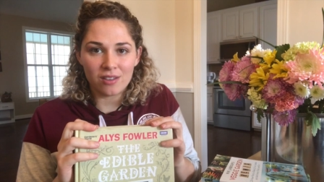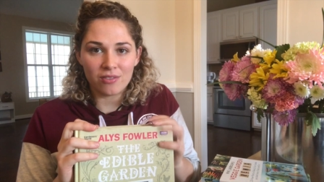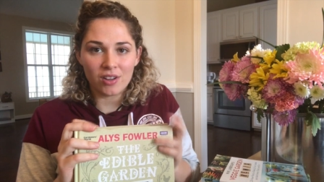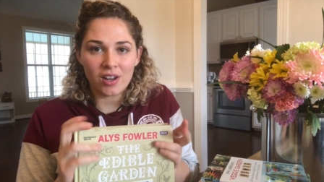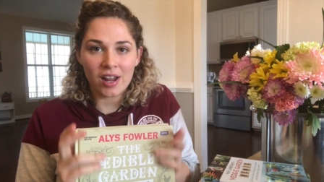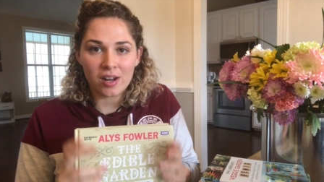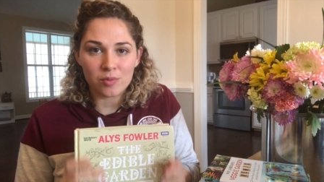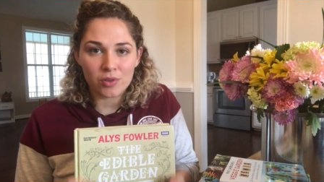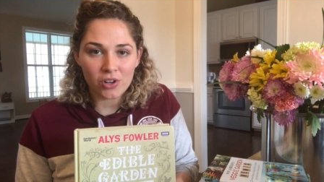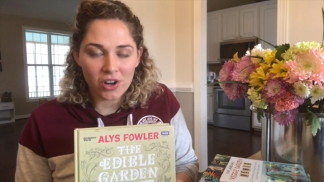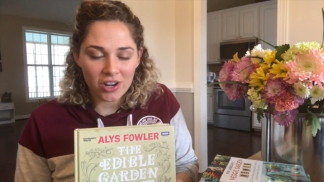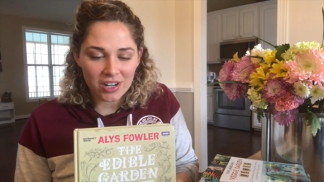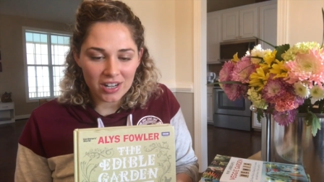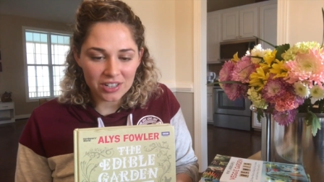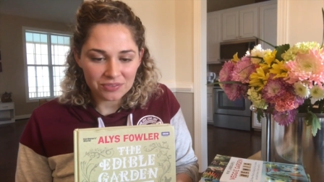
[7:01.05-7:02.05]
of on edible
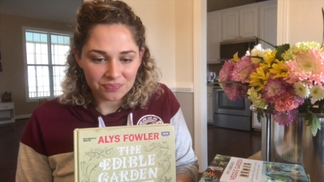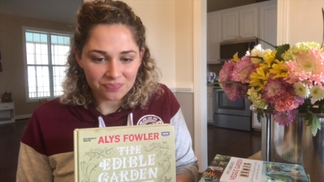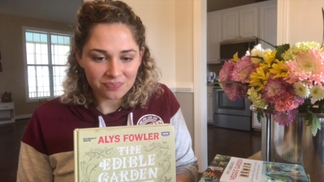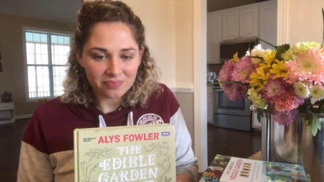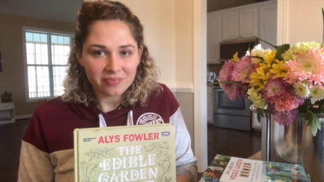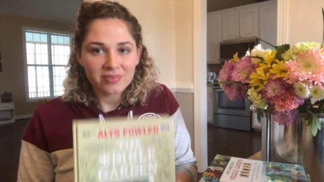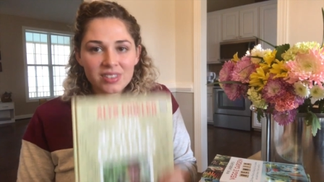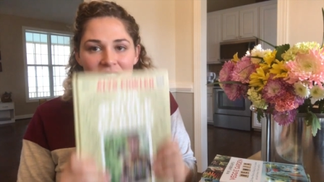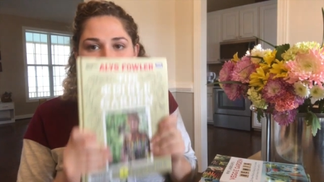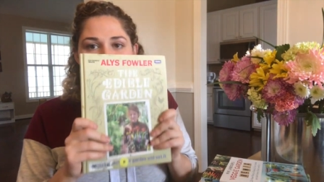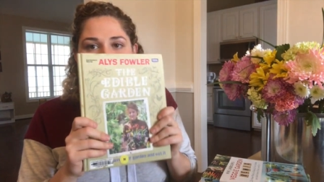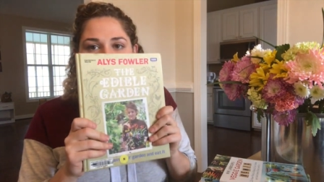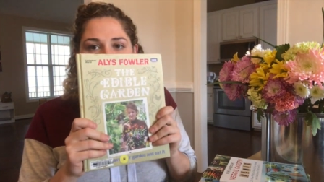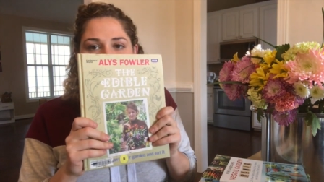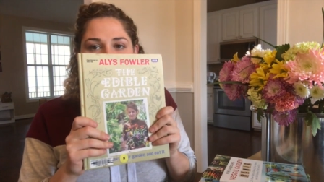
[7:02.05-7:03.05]
gardening.
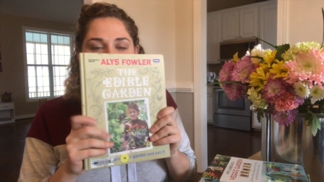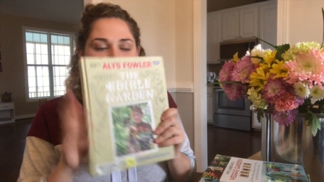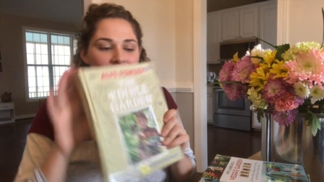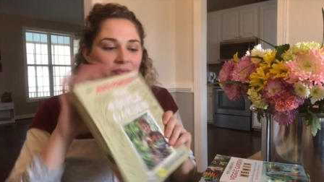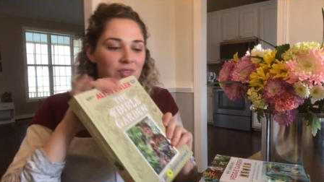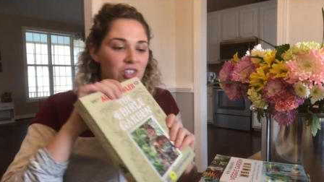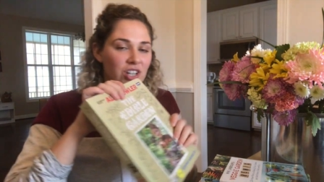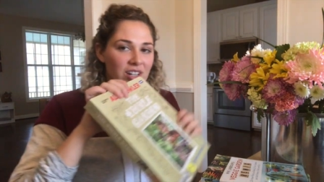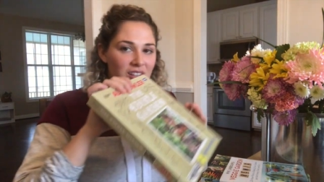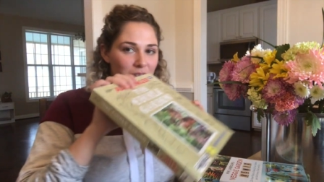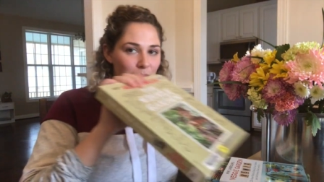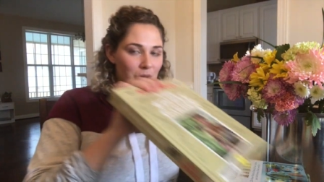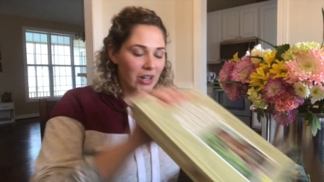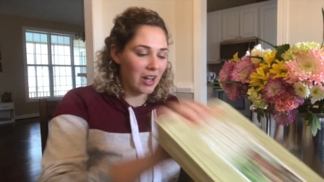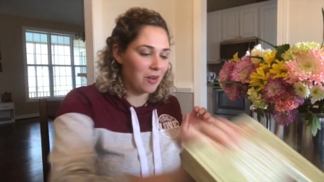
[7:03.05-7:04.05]
So check this
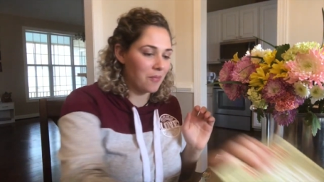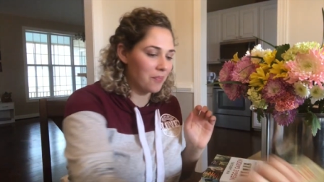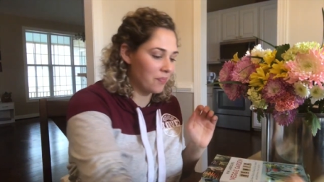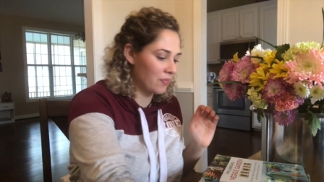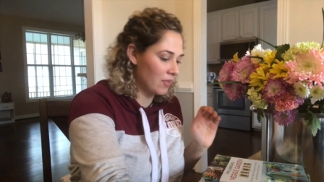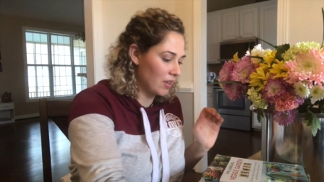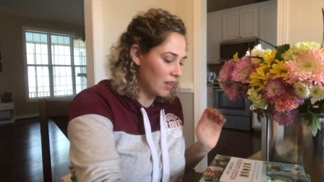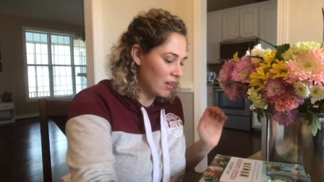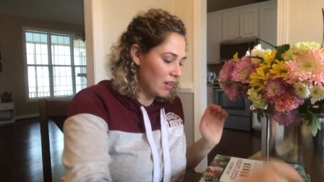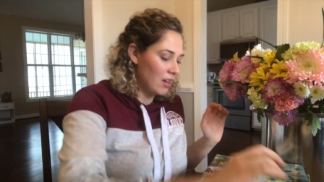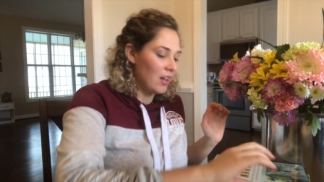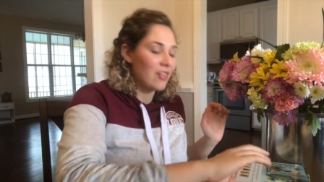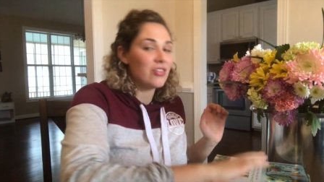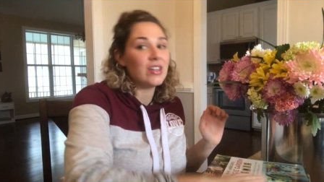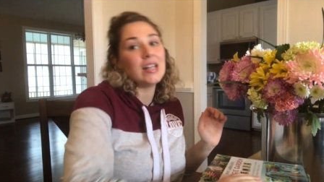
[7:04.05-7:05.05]
book out.
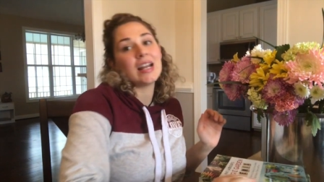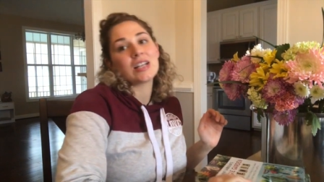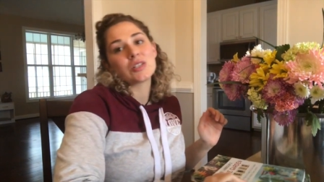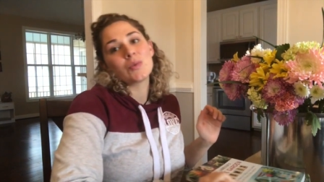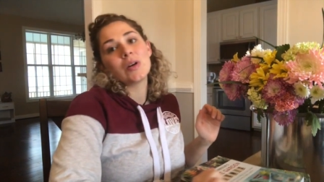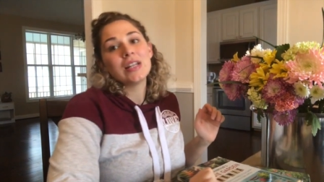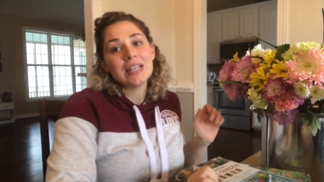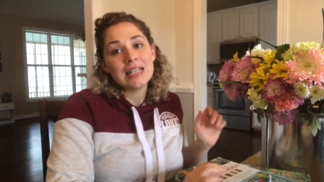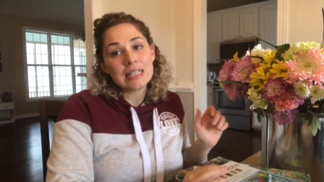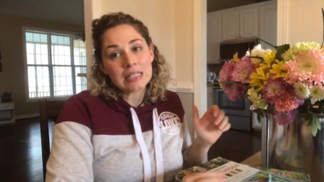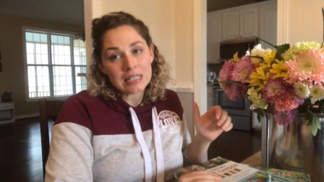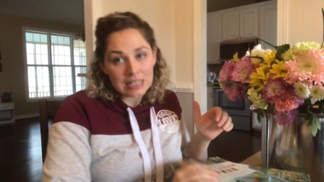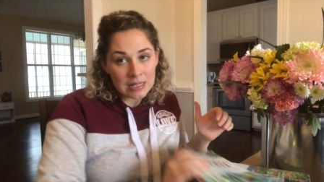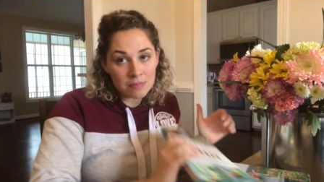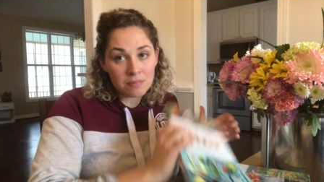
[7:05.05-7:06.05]
The next one is
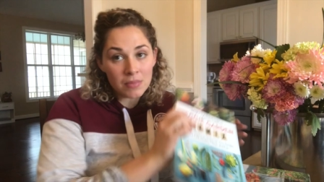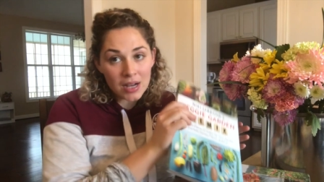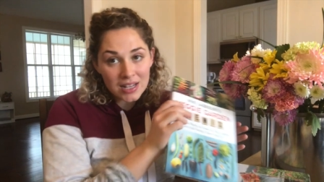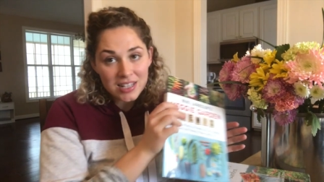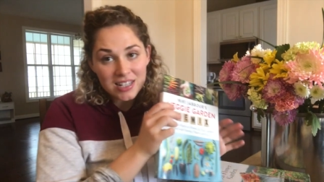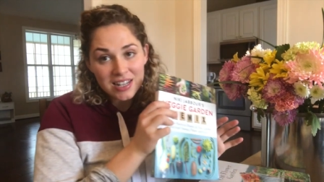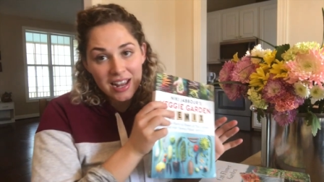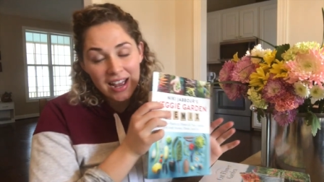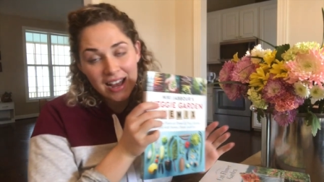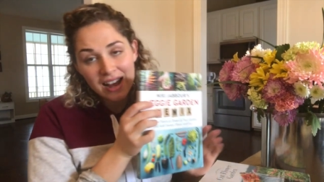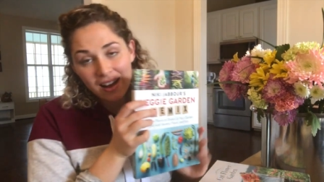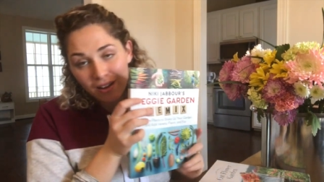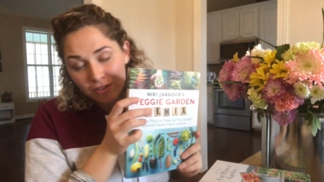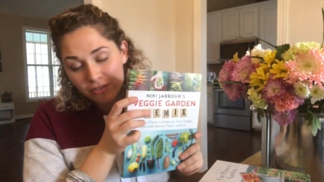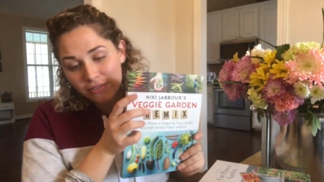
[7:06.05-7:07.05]
a
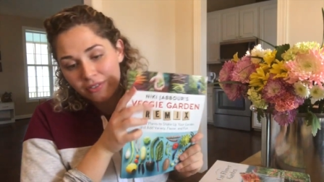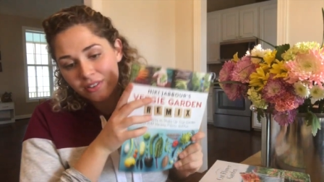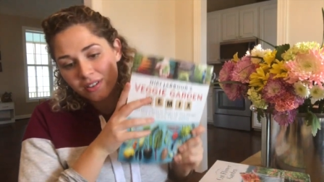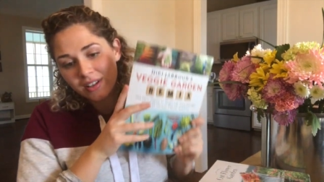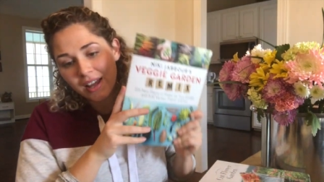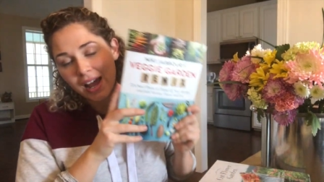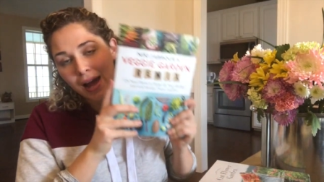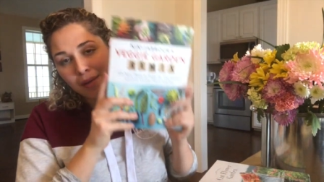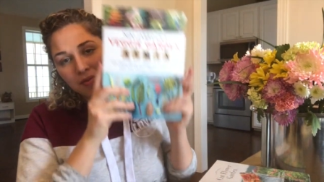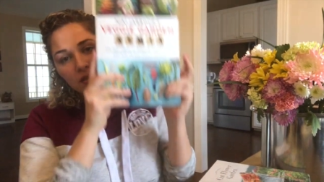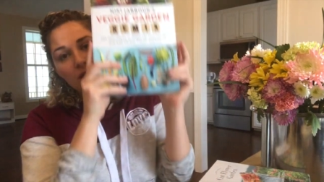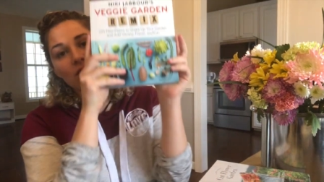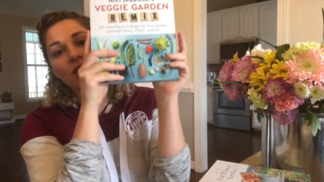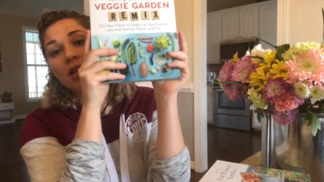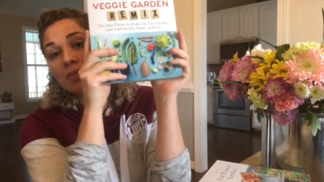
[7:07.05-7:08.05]
must-have,
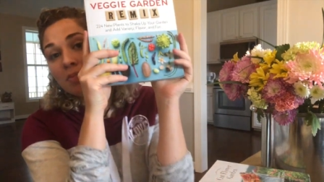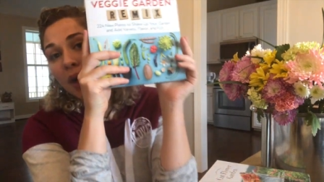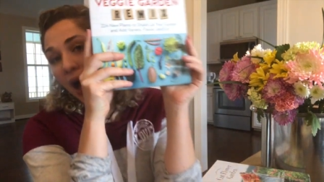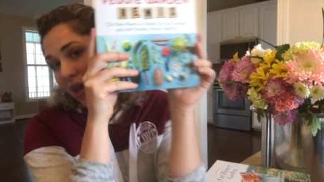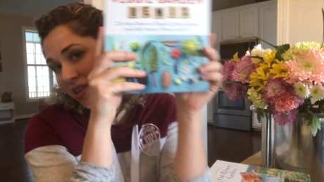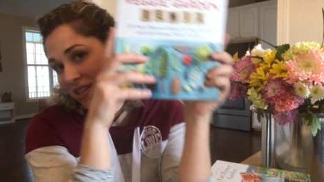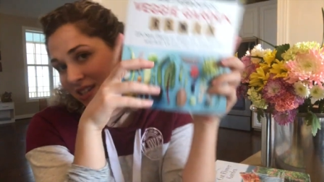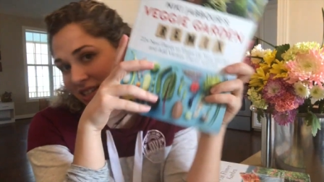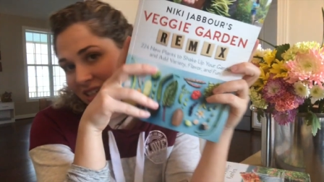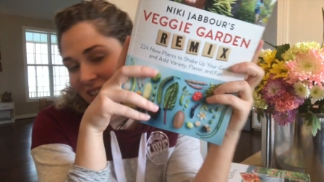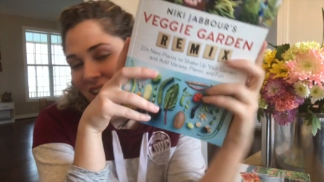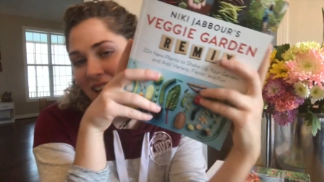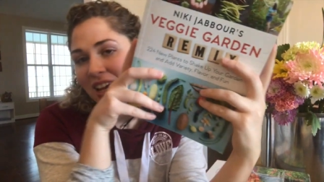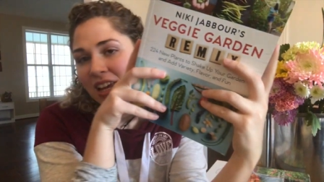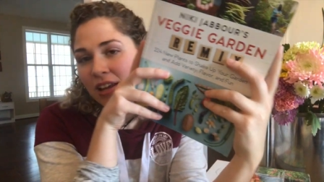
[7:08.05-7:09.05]
absolutely must,
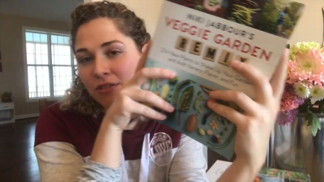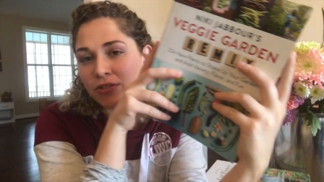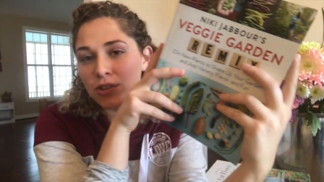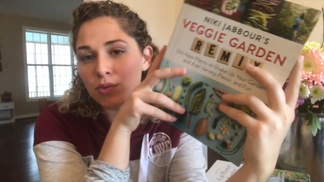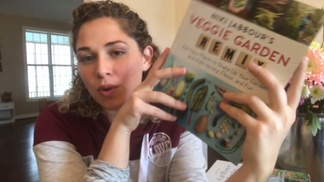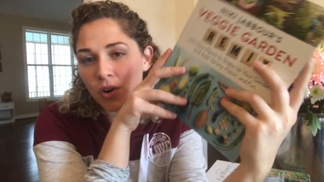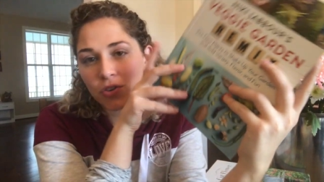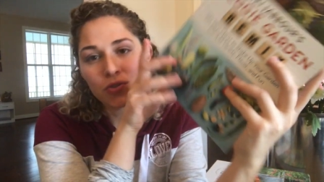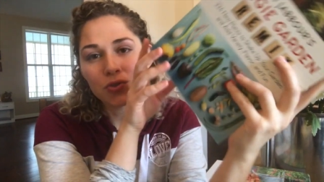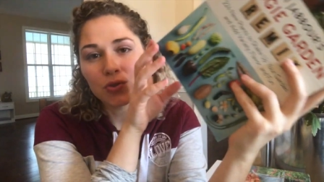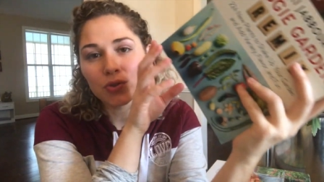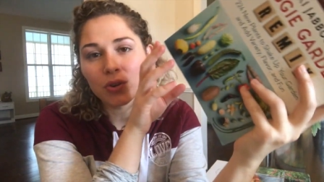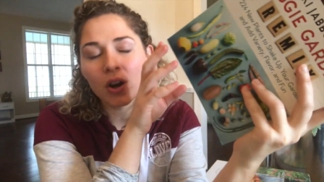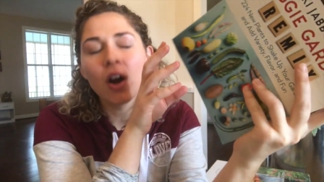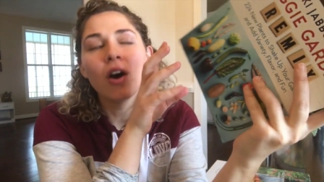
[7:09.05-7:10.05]
if you want to
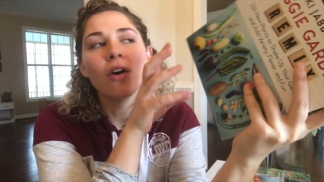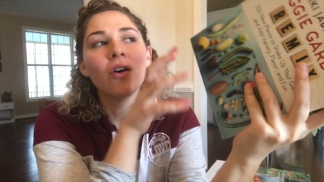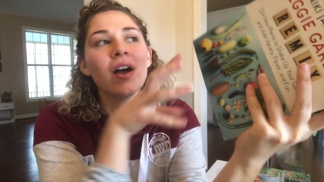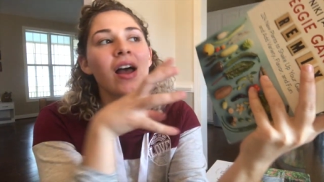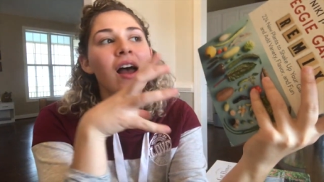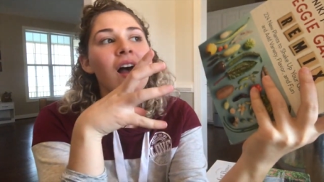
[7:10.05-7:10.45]
grow